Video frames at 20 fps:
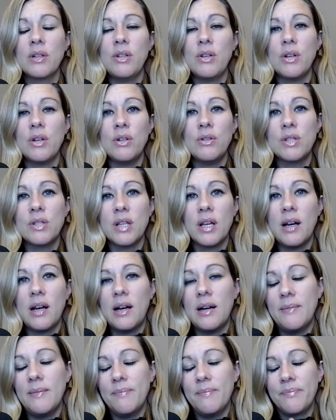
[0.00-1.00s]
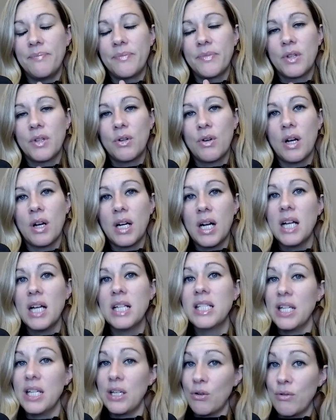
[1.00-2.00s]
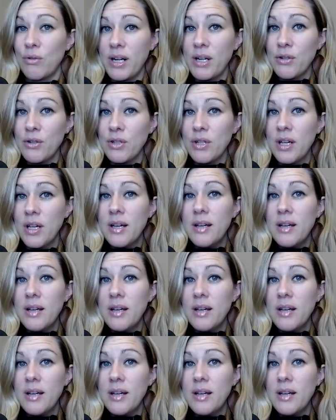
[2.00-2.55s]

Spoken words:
You can use the content creator